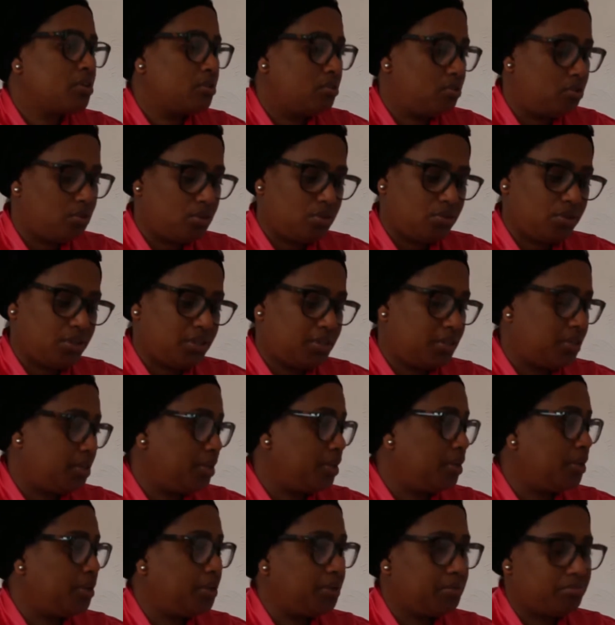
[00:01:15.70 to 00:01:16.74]
during
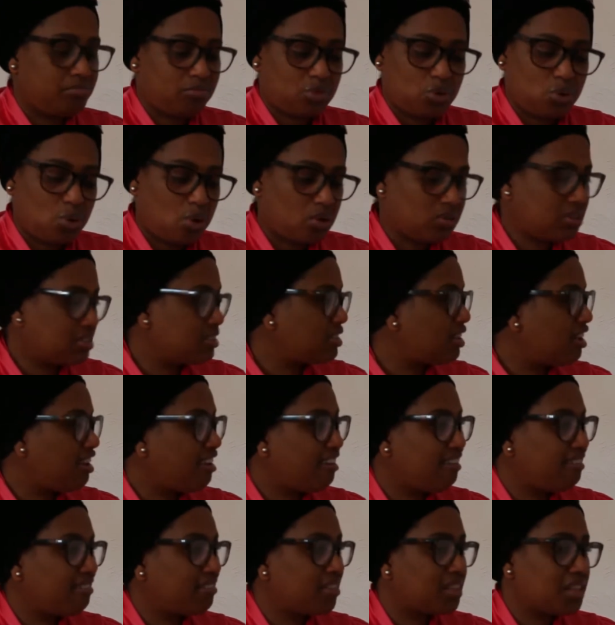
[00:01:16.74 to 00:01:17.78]
the
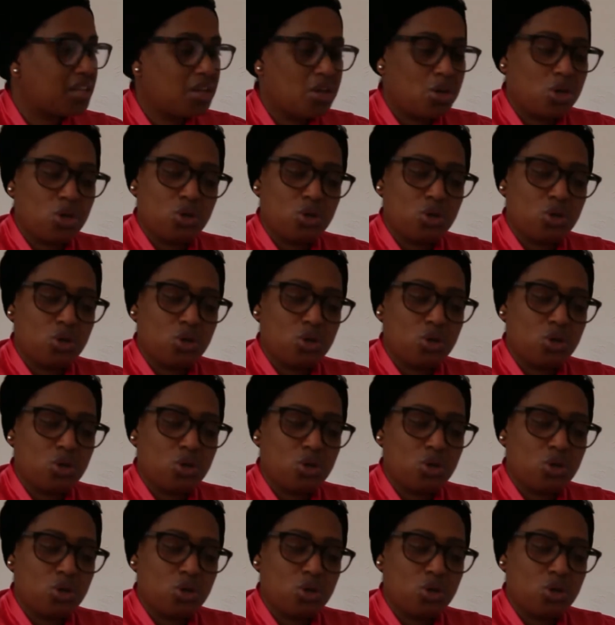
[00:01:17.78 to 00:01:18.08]
cutting,